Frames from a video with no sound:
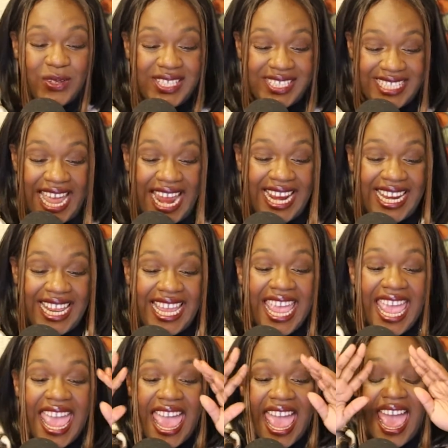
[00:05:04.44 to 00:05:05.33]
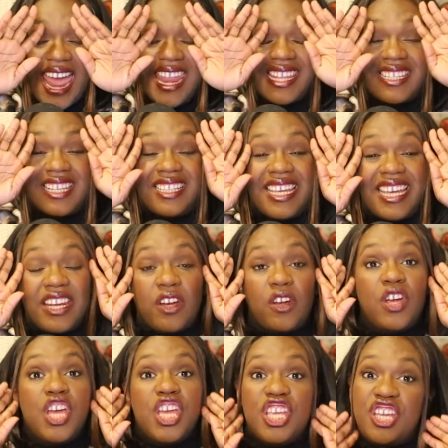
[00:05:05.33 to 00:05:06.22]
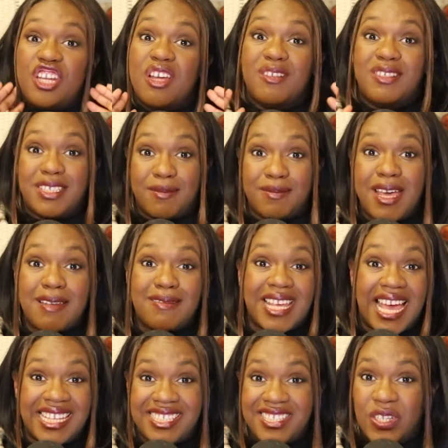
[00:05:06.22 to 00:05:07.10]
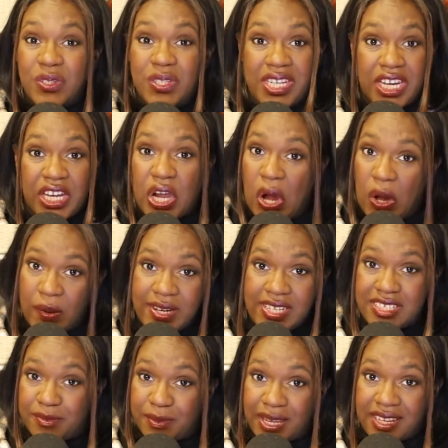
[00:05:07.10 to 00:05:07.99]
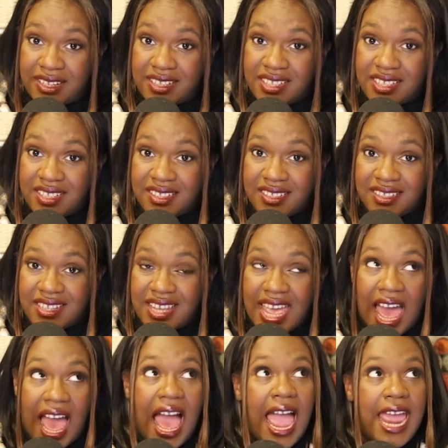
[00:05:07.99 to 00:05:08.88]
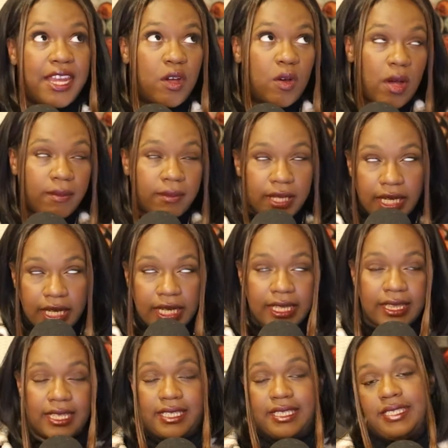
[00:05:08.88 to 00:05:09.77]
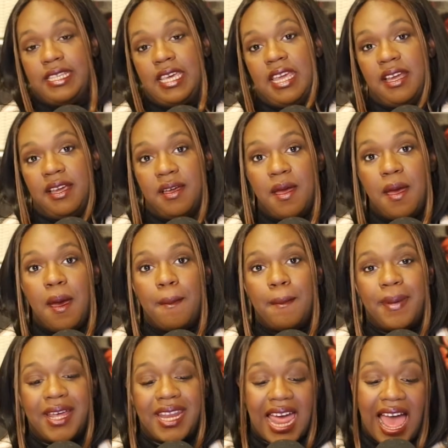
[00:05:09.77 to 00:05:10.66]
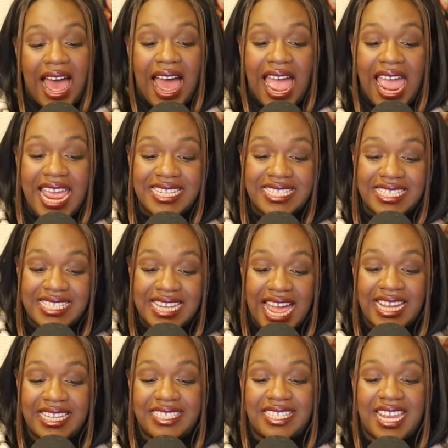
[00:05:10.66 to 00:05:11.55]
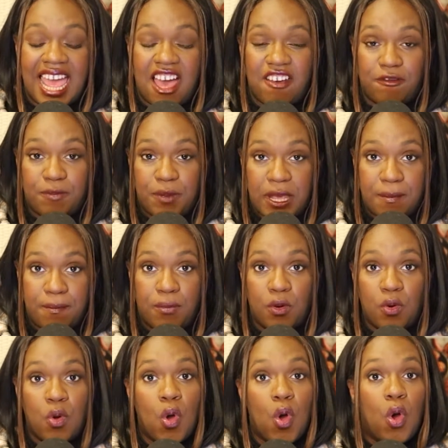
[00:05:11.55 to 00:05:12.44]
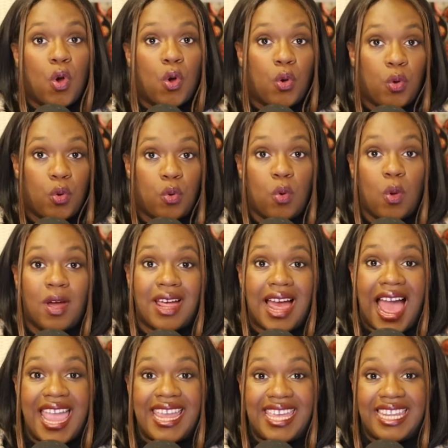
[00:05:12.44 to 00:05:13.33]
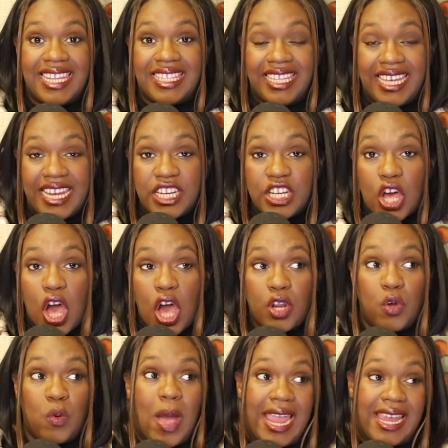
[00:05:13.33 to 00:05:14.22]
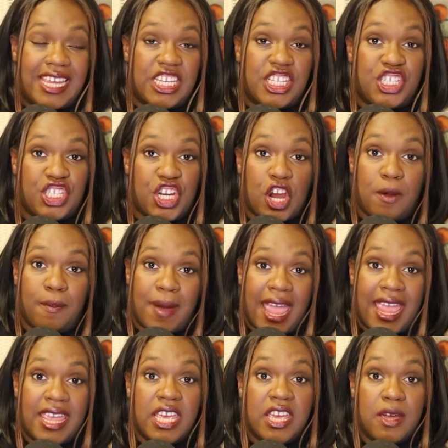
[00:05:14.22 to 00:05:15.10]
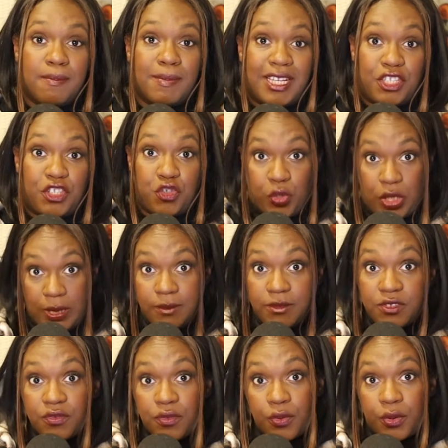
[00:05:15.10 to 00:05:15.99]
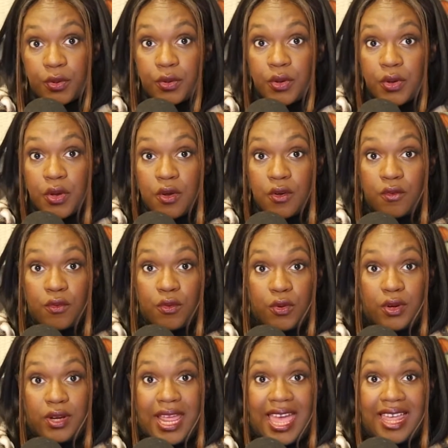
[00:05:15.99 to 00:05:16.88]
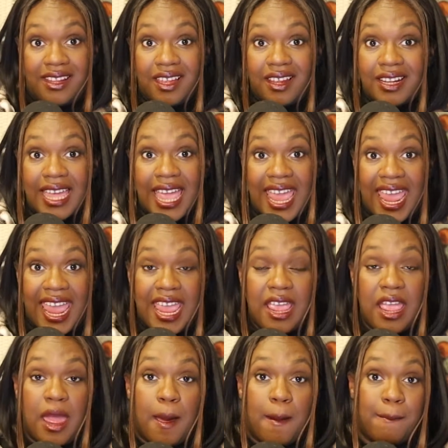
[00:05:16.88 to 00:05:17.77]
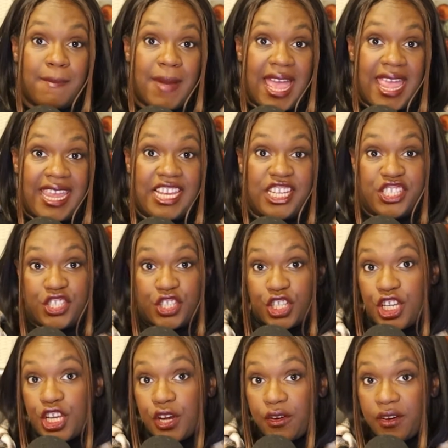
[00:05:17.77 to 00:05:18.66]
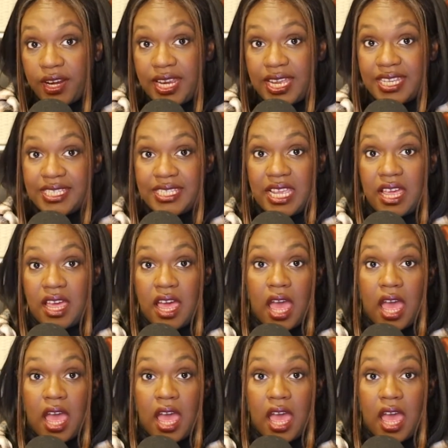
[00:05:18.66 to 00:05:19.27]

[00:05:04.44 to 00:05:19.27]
exciting. And as a leader, sometimes I still need encouragement. I know I'm leading this thing, but it's nice to have people who I can lean on, who I can share my dreams for LLA, my insecurities,